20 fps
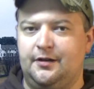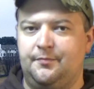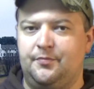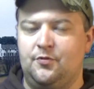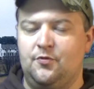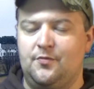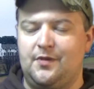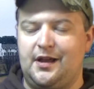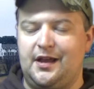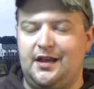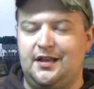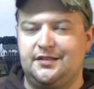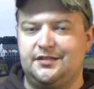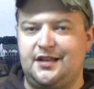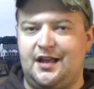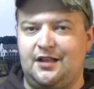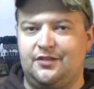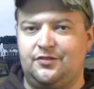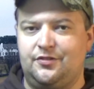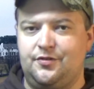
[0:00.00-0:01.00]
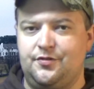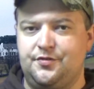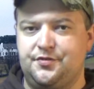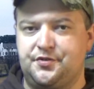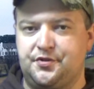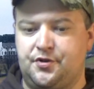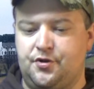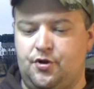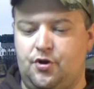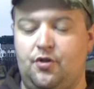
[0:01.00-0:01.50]
pull my hands out to use
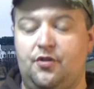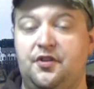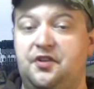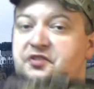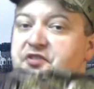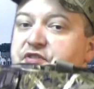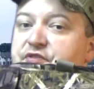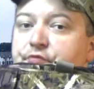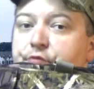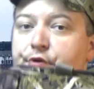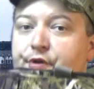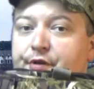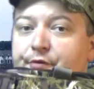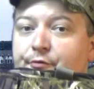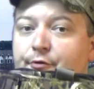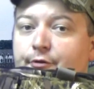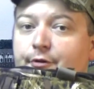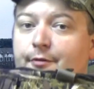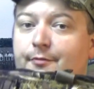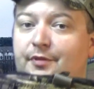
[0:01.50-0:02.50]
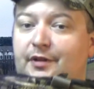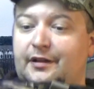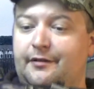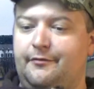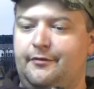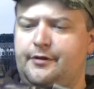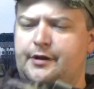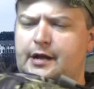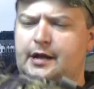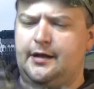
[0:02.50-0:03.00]
the call. This is really warm, believe
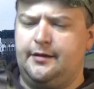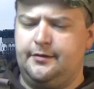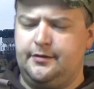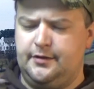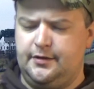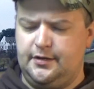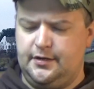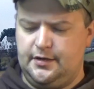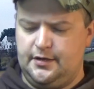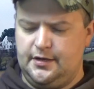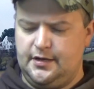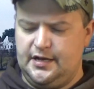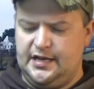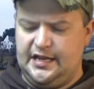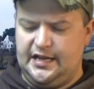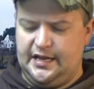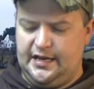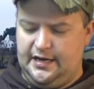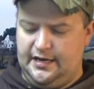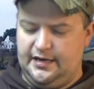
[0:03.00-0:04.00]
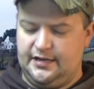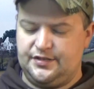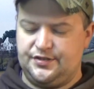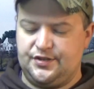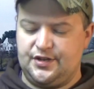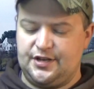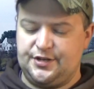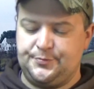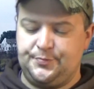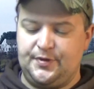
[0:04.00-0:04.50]
it or not, and it's a
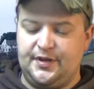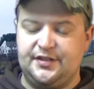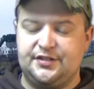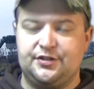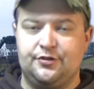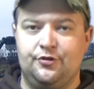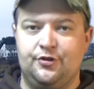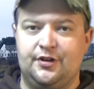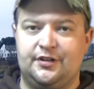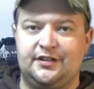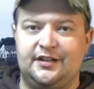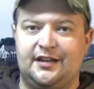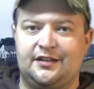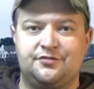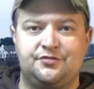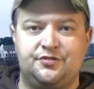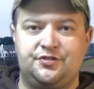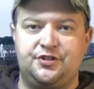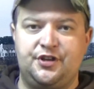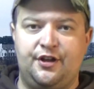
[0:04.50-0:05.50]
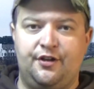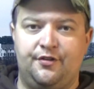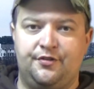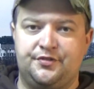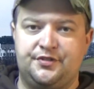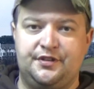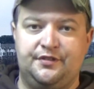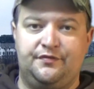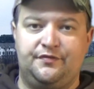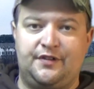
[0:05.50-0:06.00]
nice place to hook extra
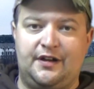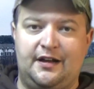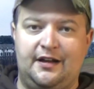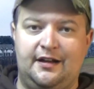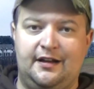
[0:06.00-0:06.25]
shells. If